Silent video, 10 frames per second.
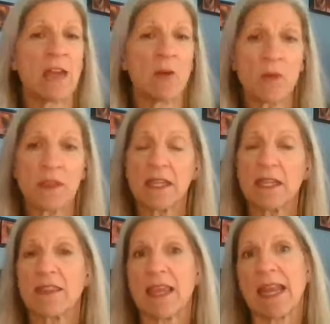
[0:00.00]
I don't
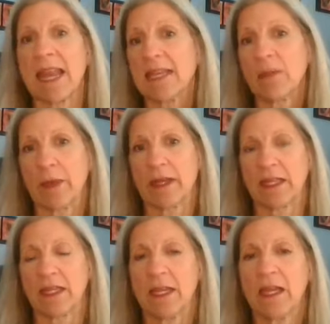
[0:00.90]
think that
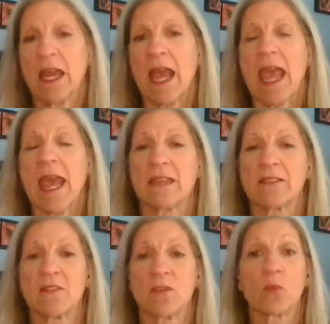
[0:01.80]
anybody
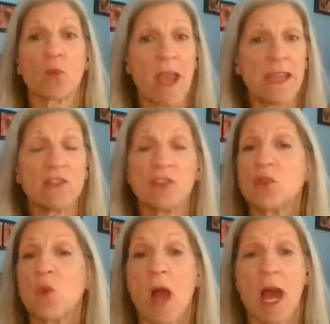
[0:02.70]
has the right
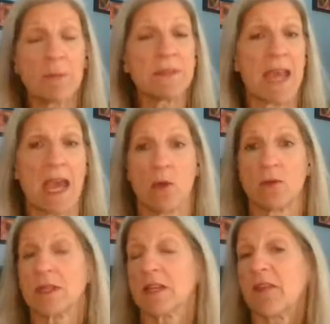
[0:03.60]
to opt
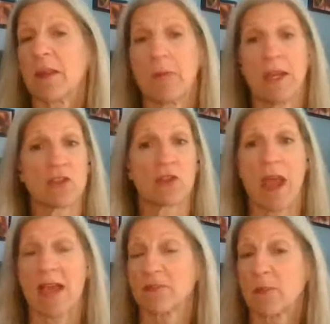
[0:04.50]
out of a major
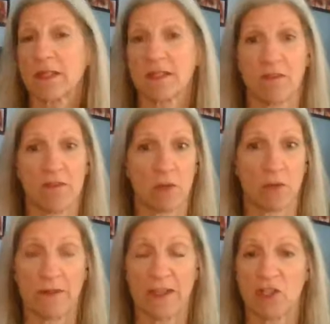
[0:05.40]
aspect of their
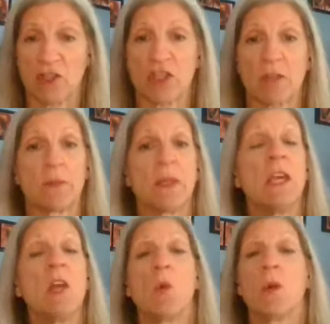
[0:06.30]
relationship,
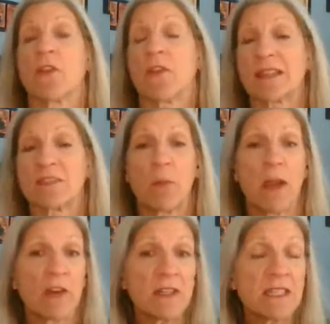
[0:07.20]
whether that's
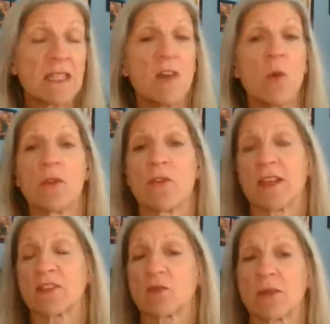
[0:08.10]
parenting, whether
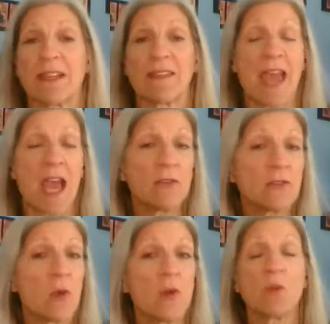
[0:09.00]
that's running the
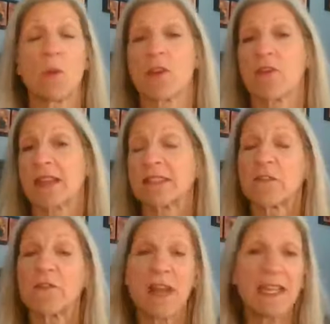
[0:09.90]
household, whether
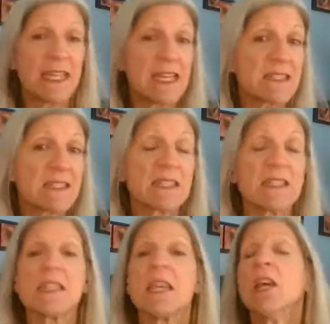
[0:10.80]
that's
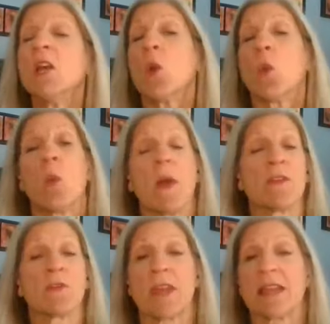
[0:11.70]
finances,
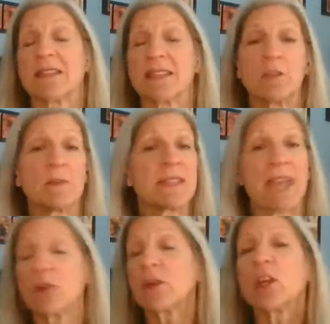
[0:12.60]
whether that's
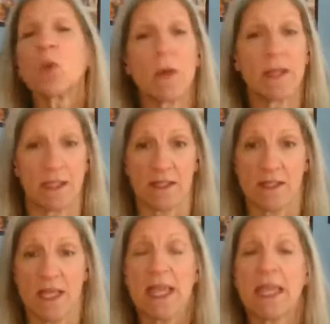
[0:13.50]
intimacy, I don't care what it
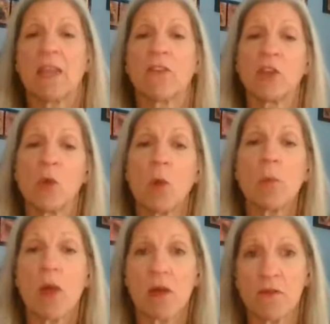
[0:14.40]
is. If you are
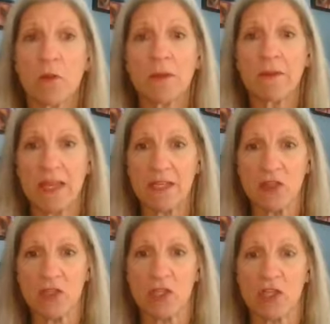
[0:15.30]
part of a
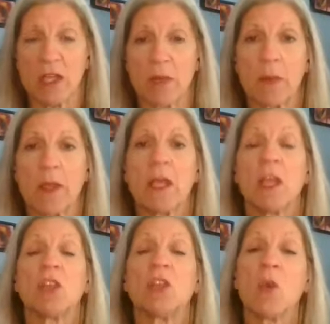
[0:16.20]
relationship,
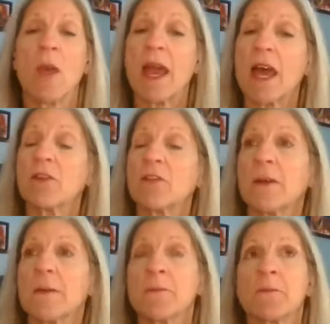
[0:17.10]
you have
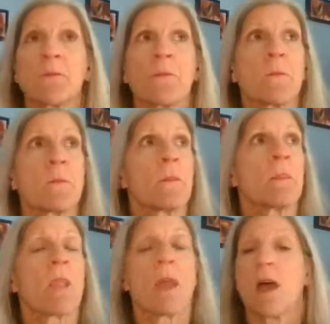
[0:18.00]

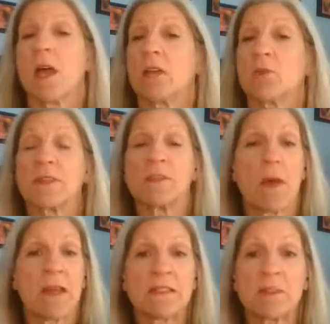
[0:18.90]
a
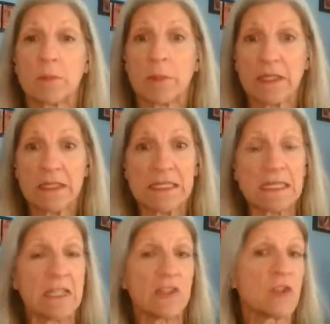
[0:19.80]

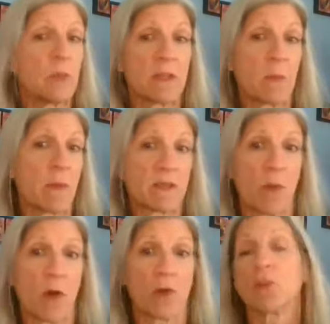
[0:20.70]
responsibility to be the best
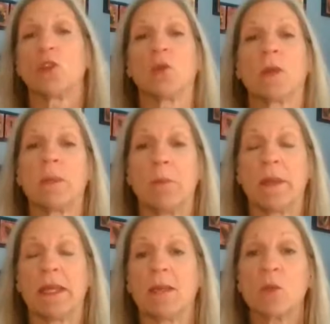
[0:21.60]
partner you can
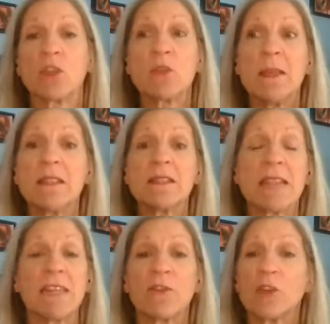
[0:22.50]
be, which means,
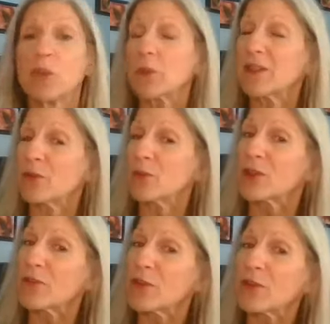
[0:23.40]
and if you're, you know,
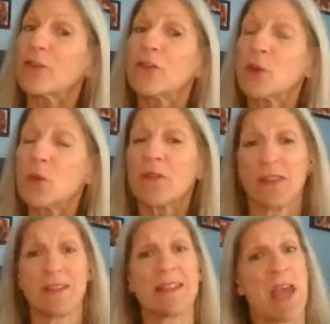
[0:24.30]
there are very few of
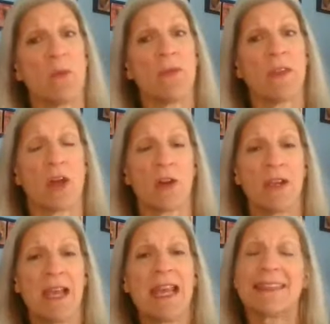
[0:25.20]
us out there